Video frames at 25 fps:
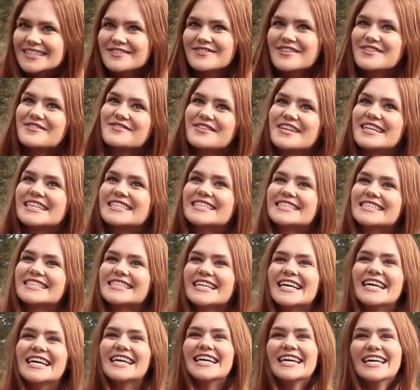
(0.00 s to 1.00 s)
to my face.
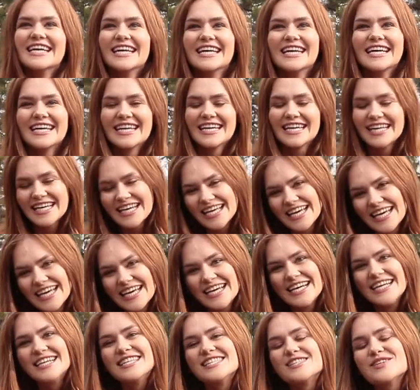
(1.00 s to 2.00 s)

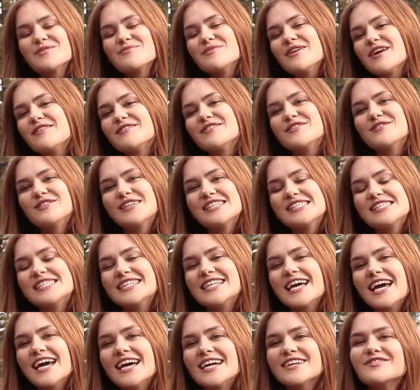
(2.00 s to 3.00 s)
So hope you have an amazing
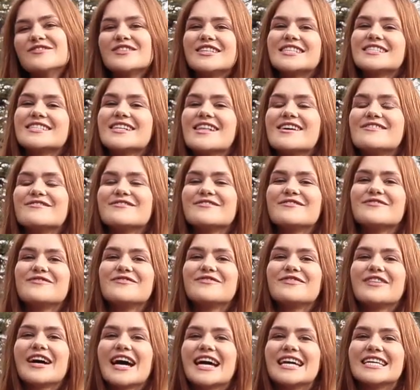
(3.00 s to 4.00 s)
day. Much love.
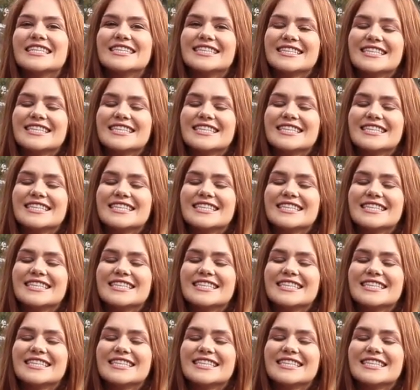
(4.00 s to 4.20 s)
Bye.